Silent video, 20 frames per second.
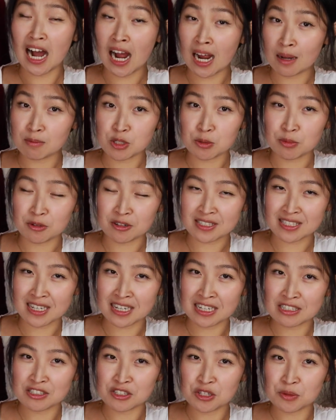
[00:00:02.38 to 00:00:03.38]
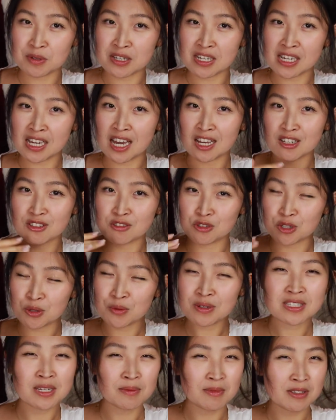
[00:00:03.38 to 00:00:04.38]
I'm super excited to be
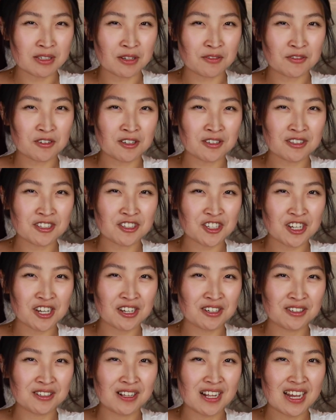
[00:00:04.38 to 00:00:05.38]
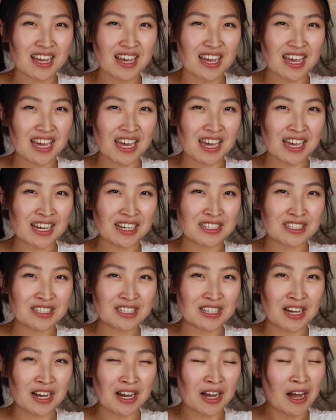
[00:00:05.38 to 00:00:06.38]
doing something different on this channel and
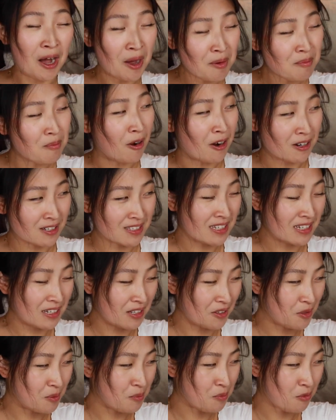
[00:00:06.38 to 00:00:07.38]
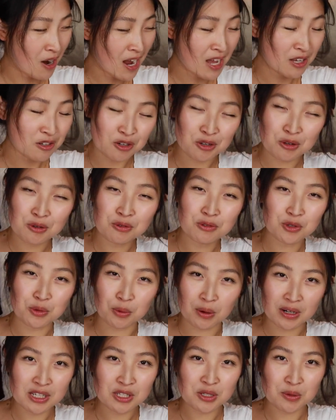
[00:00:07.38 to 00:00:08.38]
unboxing the brand new
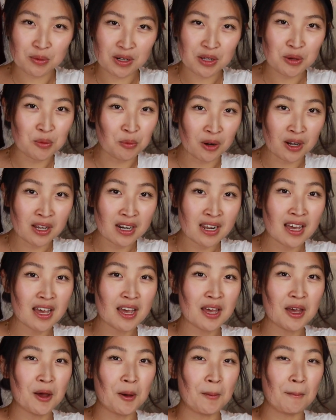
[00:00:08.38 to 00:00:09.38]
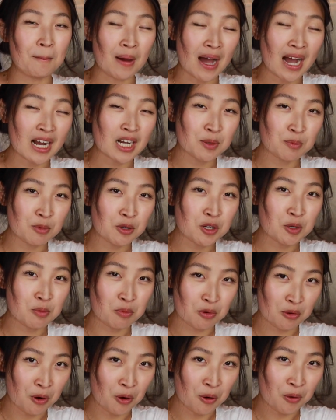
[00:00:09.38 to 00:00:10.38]
2021 MacBook
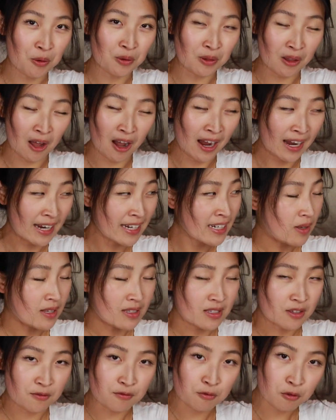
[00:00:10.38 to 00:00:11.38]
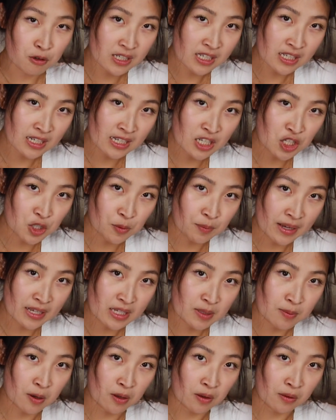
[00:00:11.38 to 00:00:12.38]
Pro line. It's the 14-inch
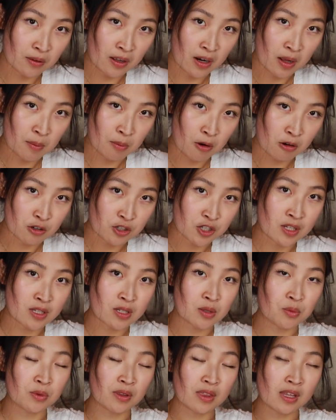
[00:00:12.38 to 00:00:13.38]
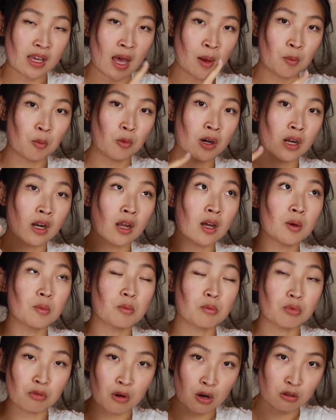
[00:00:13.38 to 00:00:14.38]
base model that I purchased with the M1
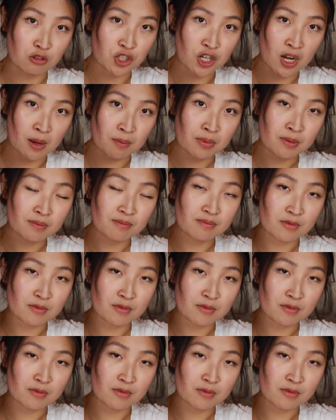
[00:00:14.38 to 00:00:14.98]
Pro chip.